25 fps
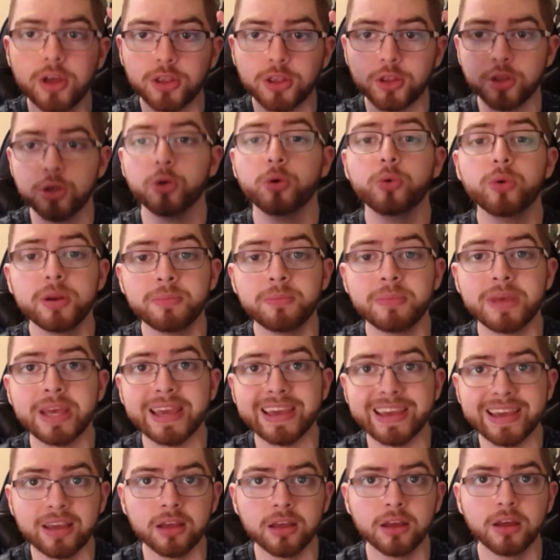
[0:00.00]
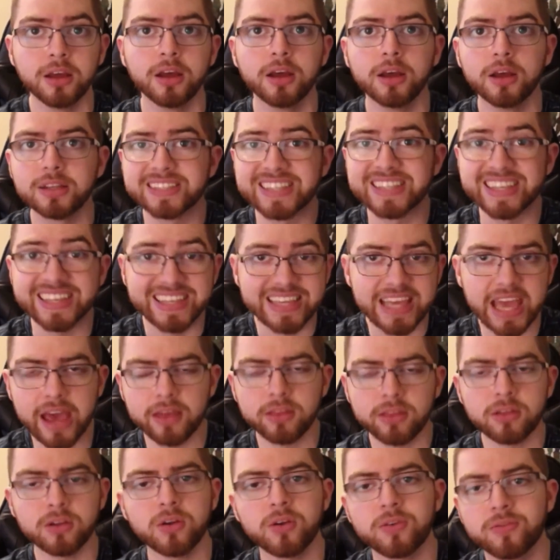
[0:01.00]
you and me,
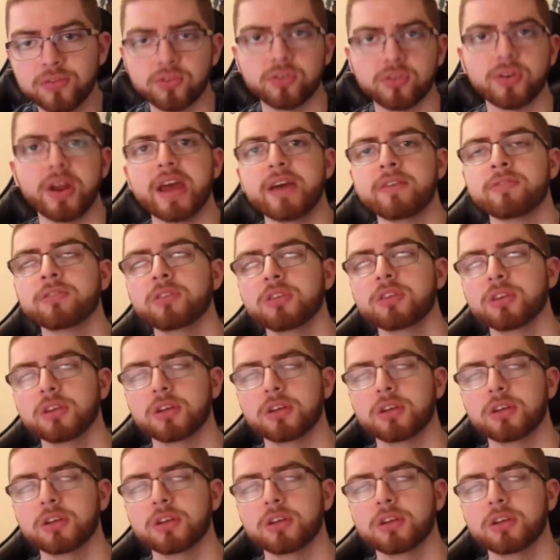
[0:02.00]
together forever.